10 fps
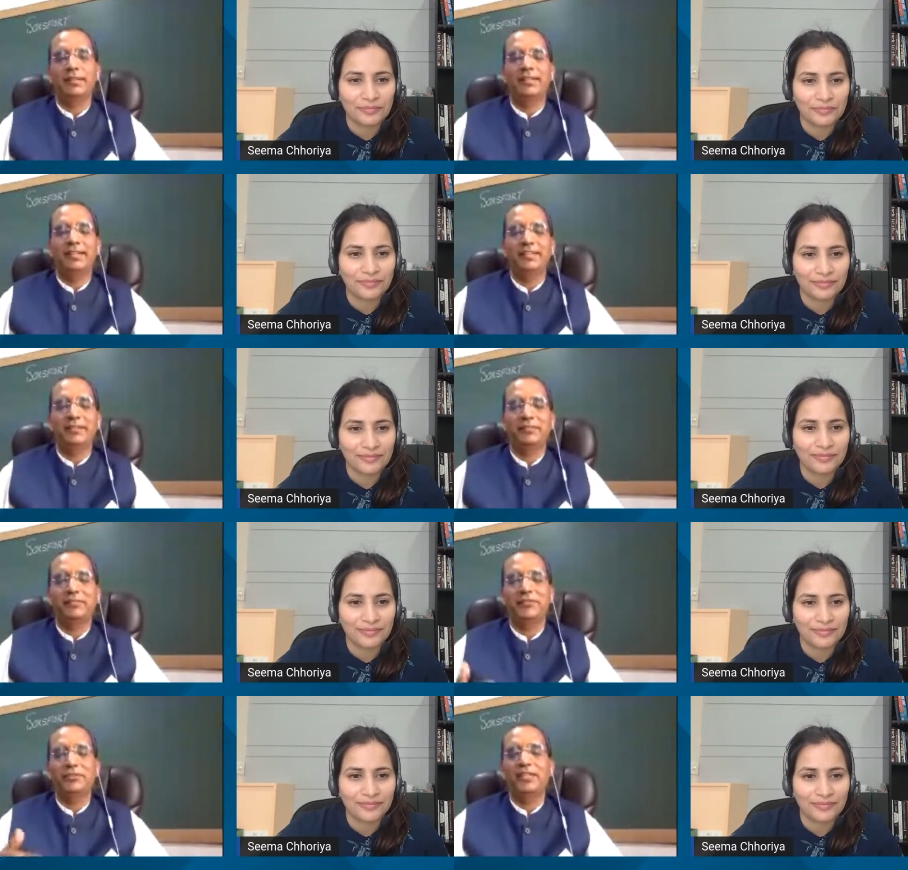Speaker 1: that,
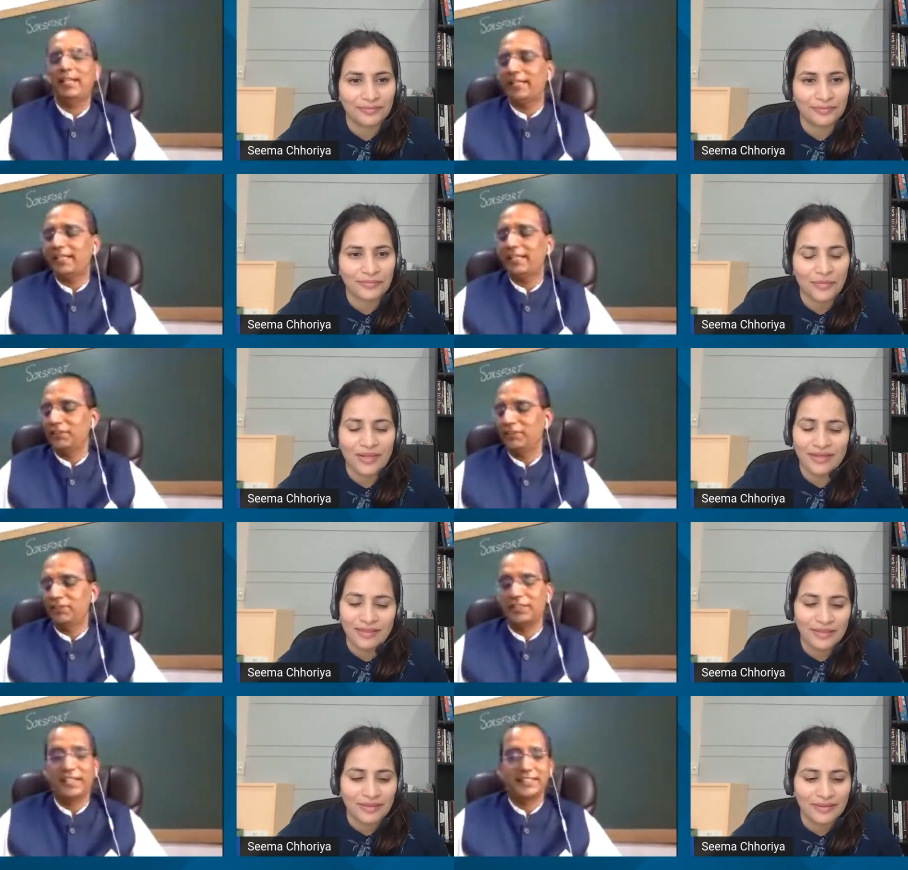that education
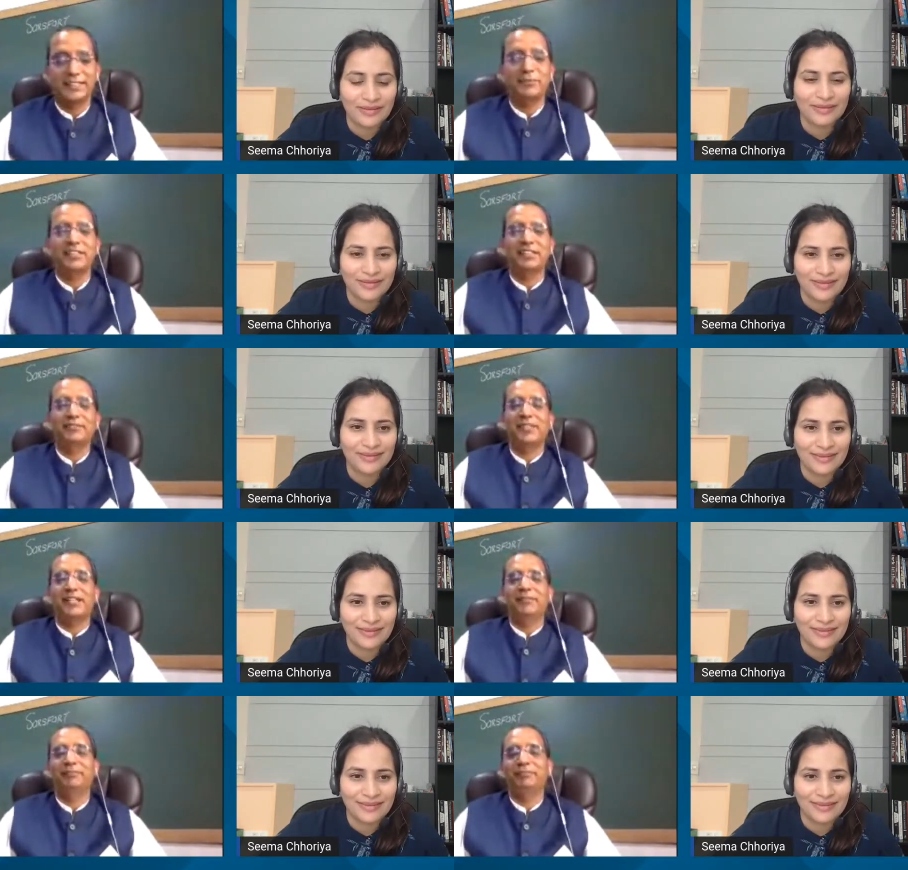we are trying. Seemaji
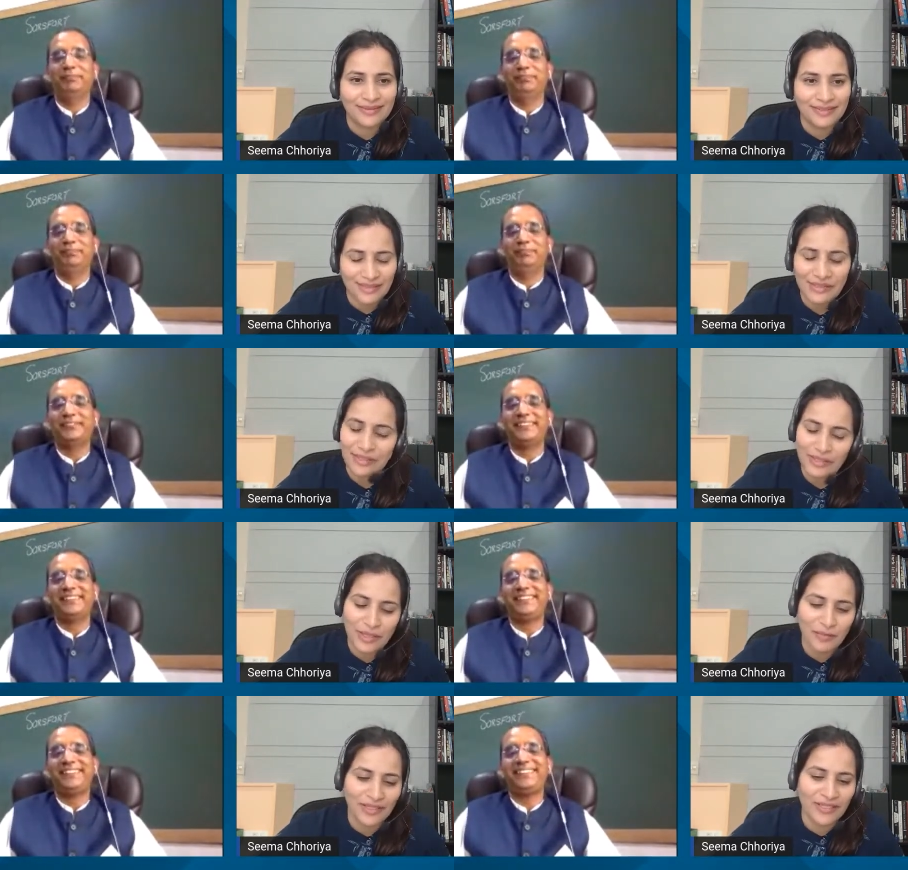
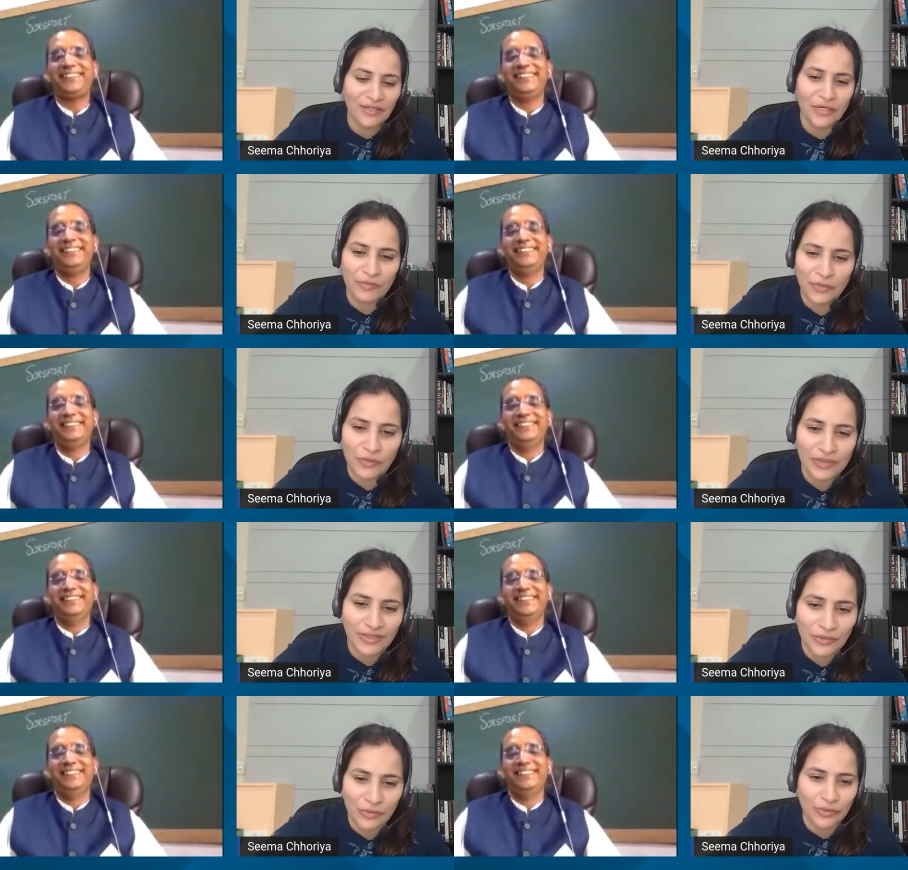
Speaker 2: completely agree with you
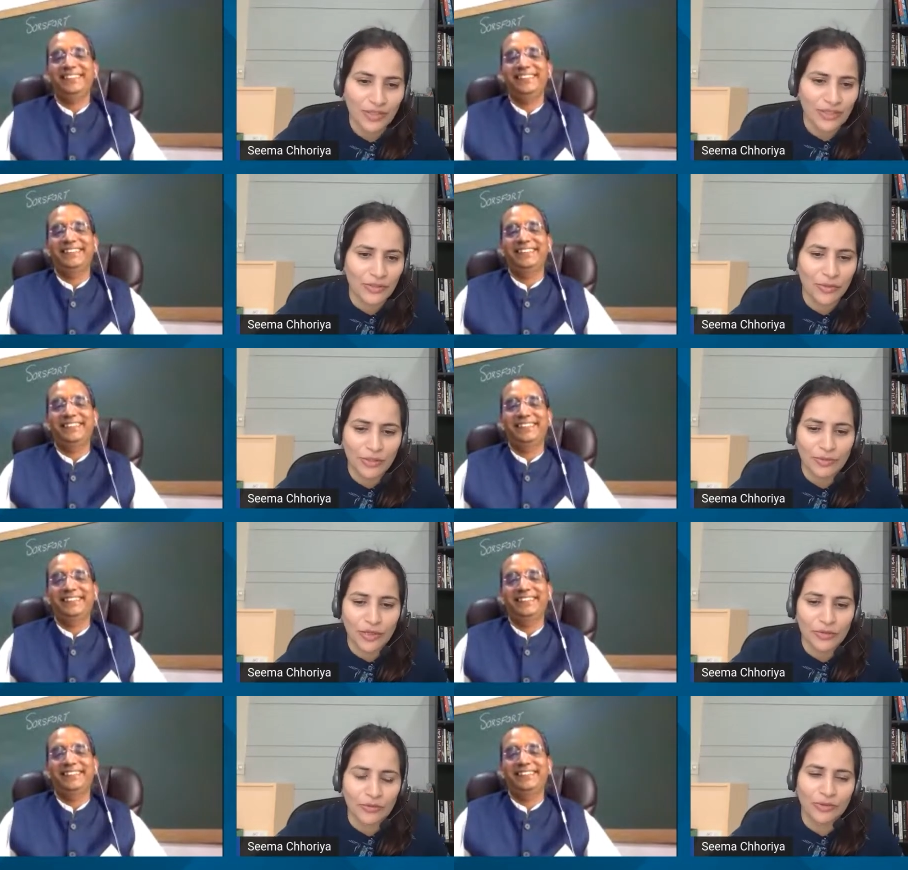sir you know it's not
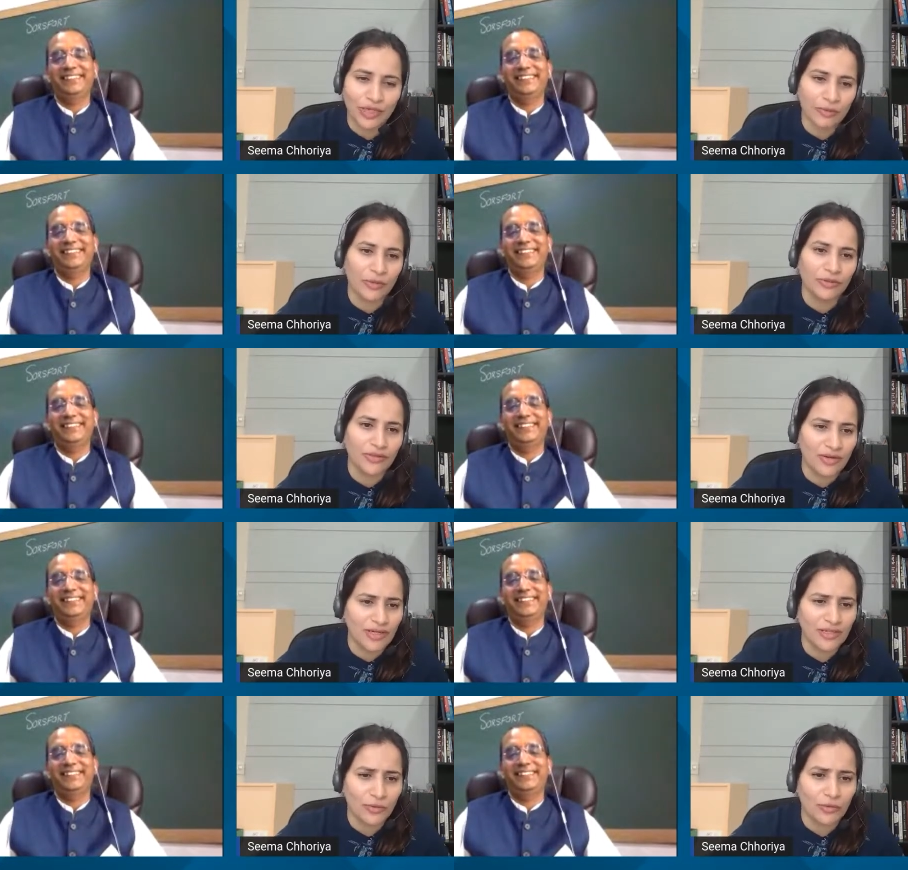about only about the
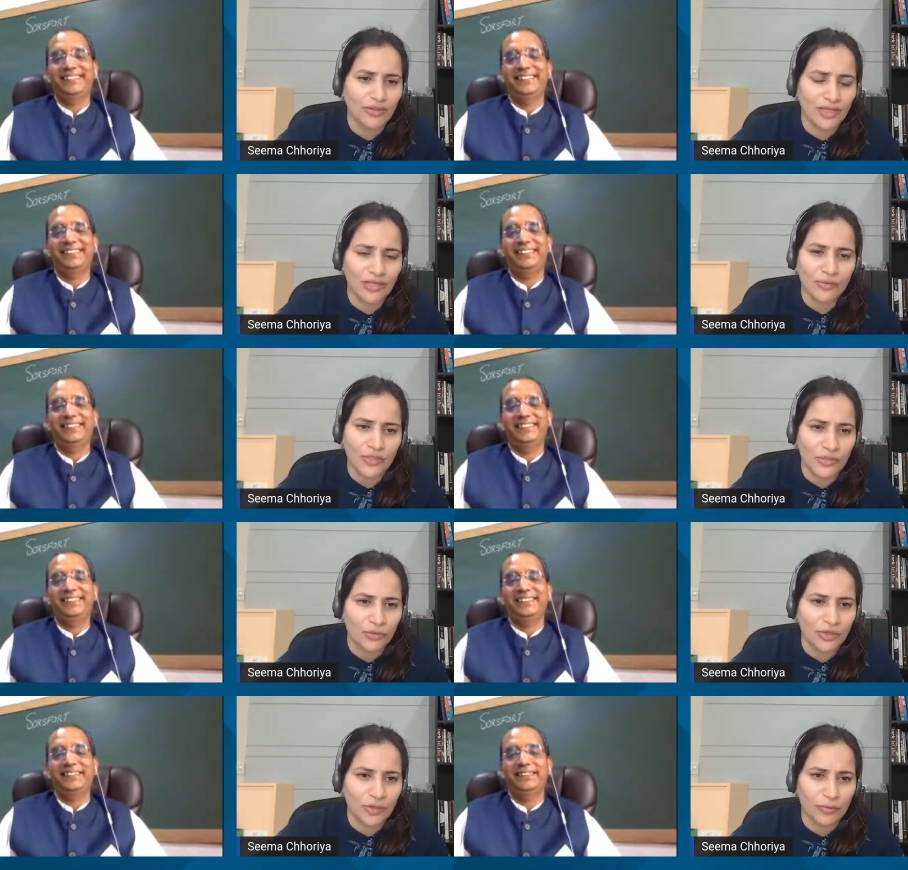drugs and all the things which is
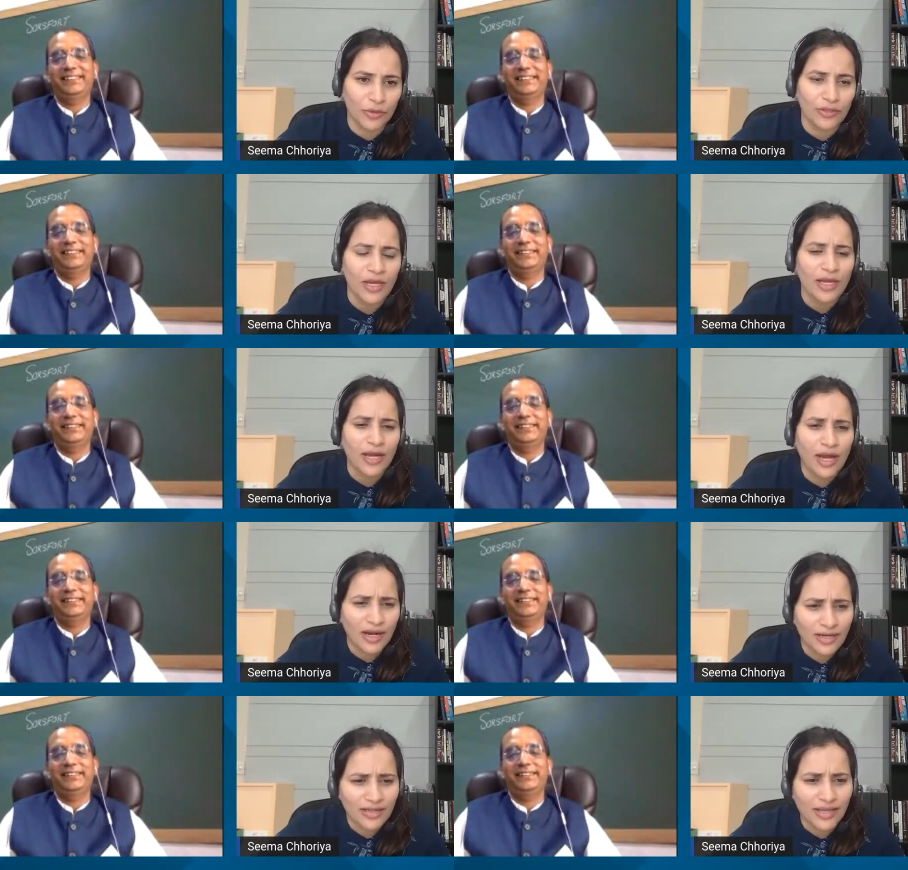going about
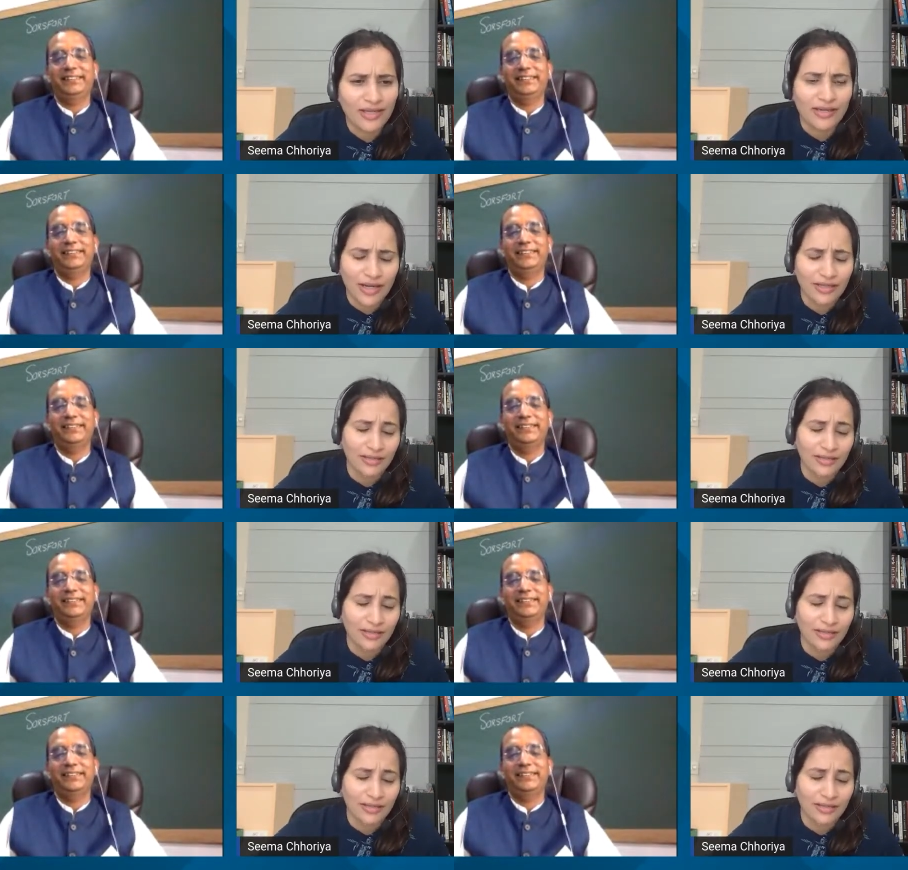are they are